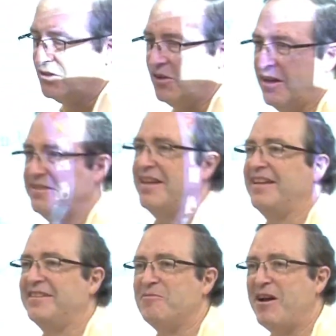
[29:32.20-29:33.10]
So I
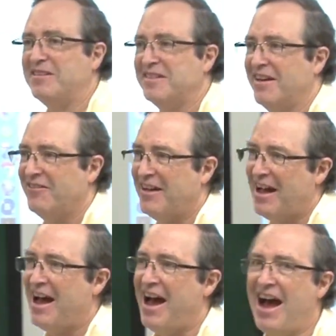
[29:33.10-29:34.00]
say to myself,
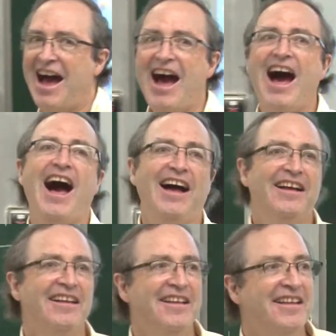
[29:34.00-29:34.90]
aha,
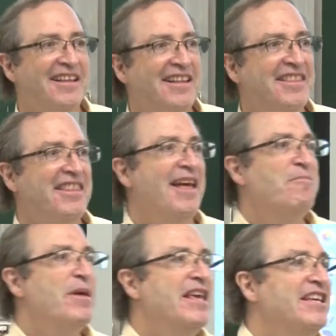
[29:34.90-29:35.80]

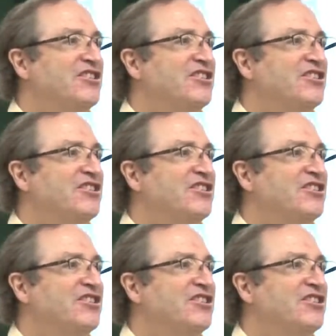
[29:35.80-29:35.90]
let me